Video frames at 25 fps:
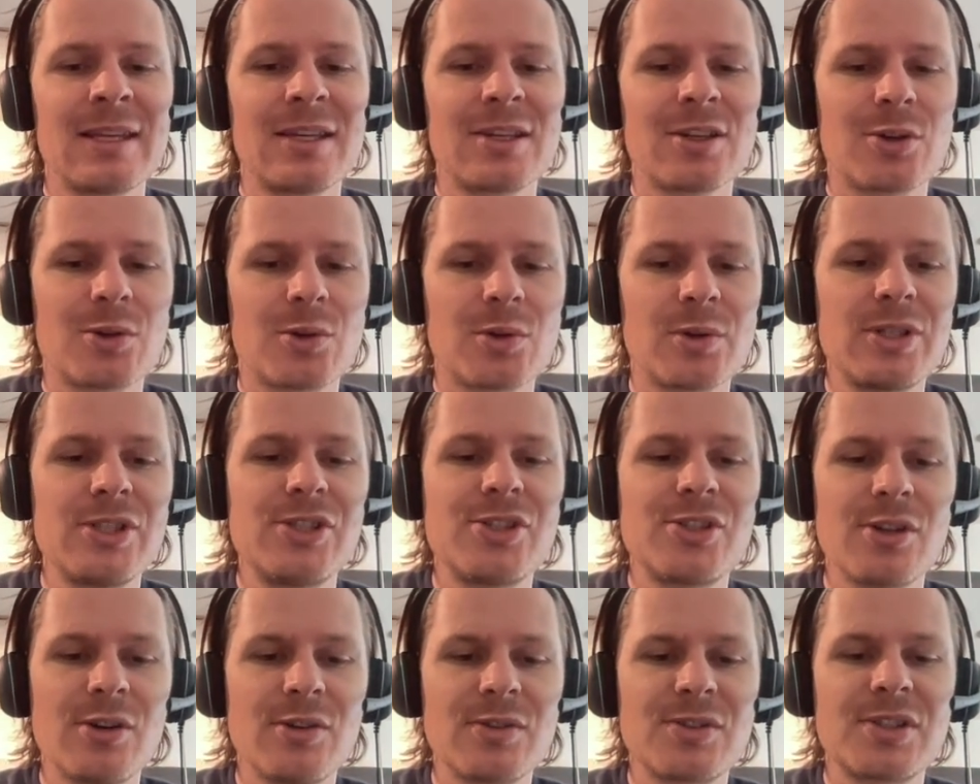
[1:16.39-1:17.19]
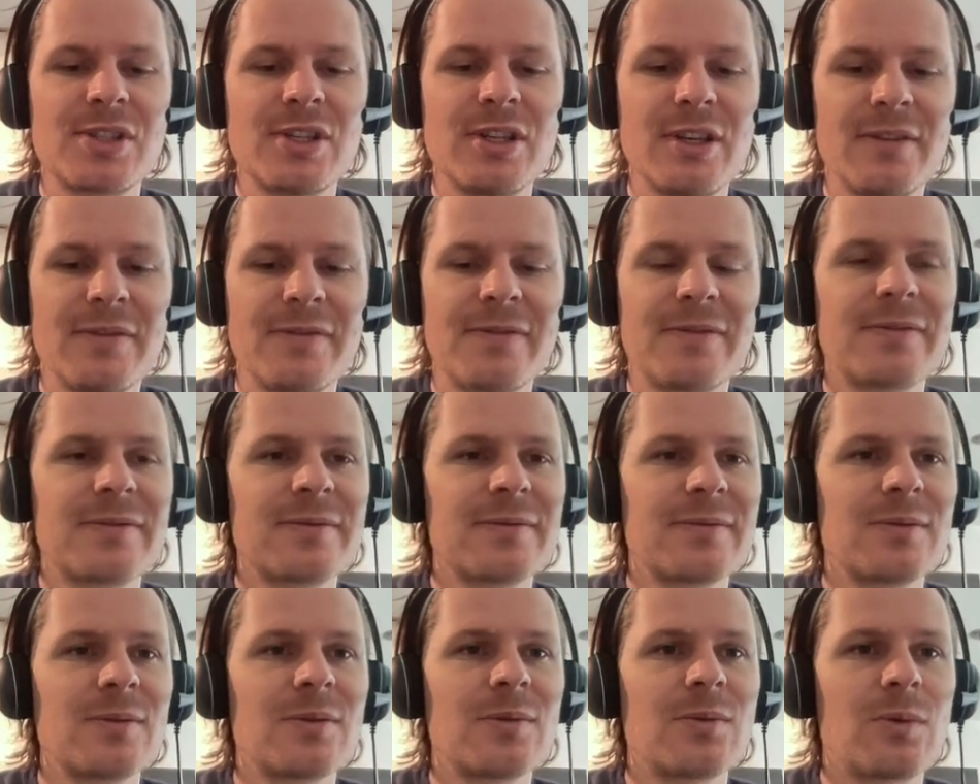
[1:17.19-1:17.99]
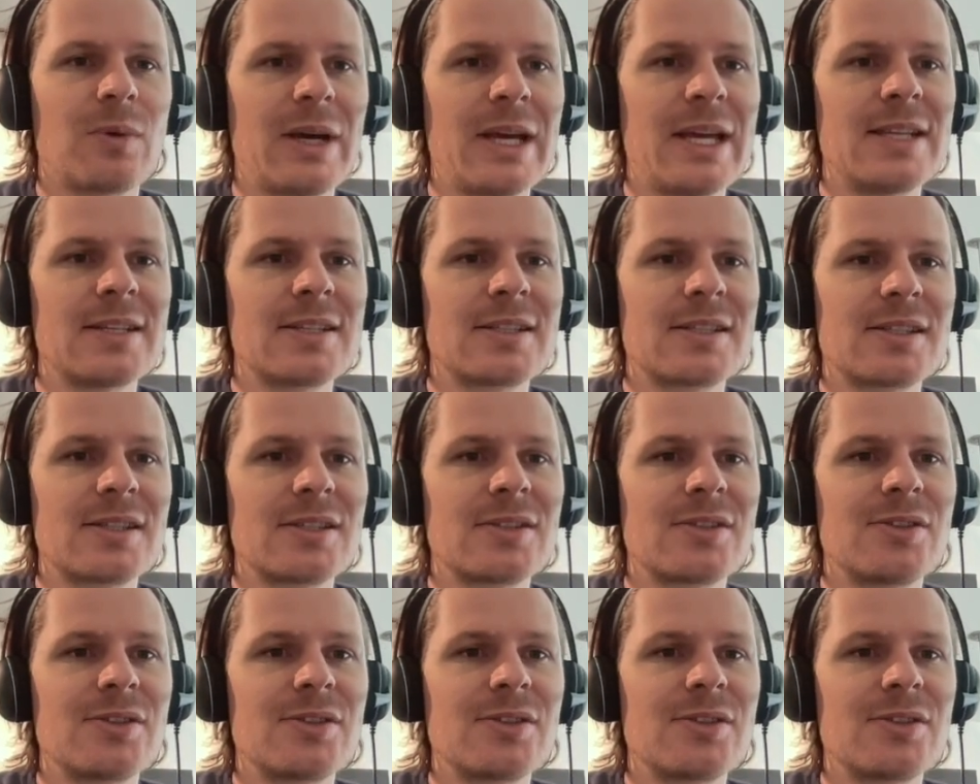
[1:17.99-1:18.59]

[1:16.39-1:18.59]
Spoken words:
Corey Joseph went